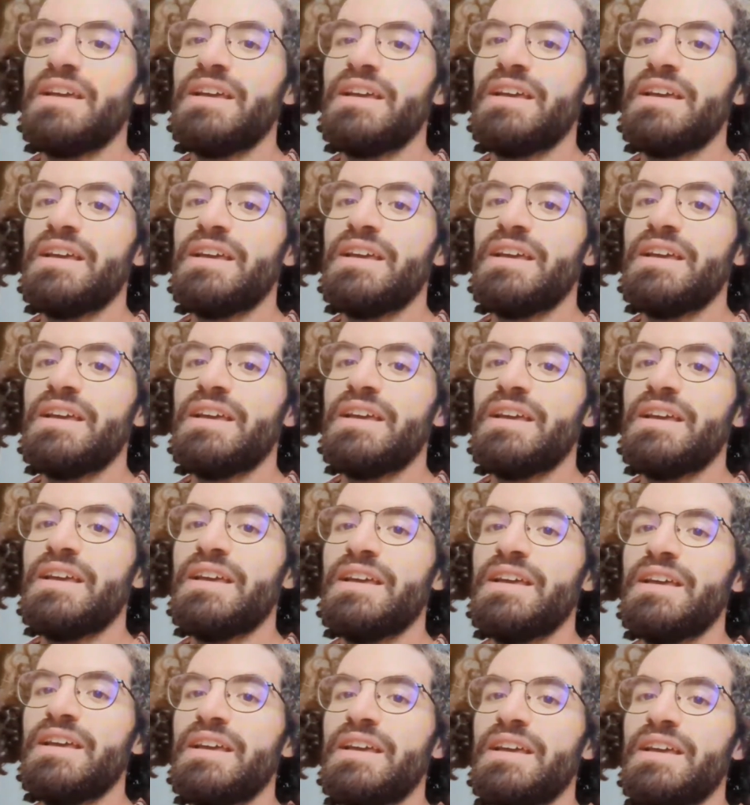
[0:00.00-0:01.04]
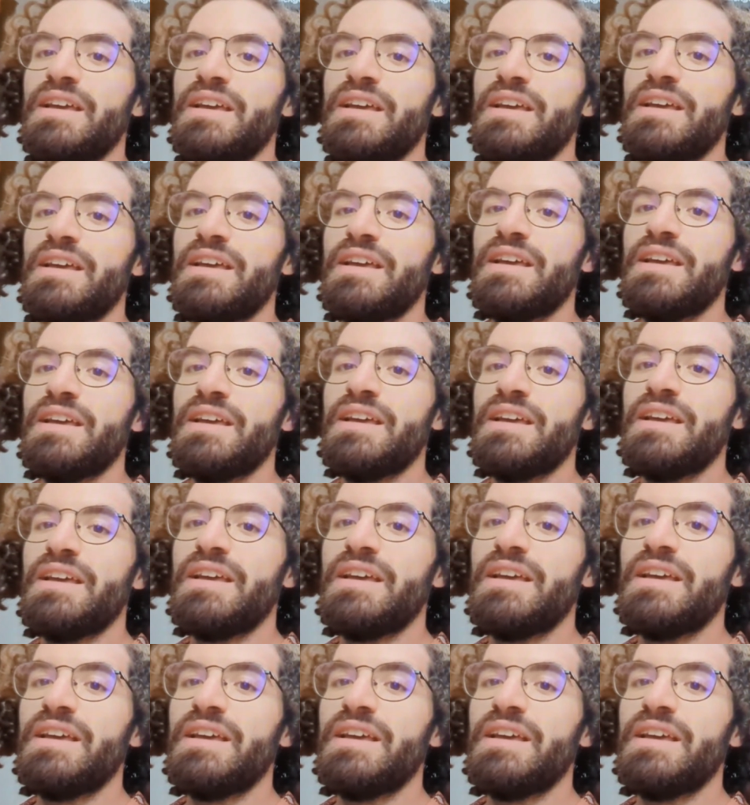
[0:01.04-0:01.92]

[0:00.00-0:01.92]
(silence)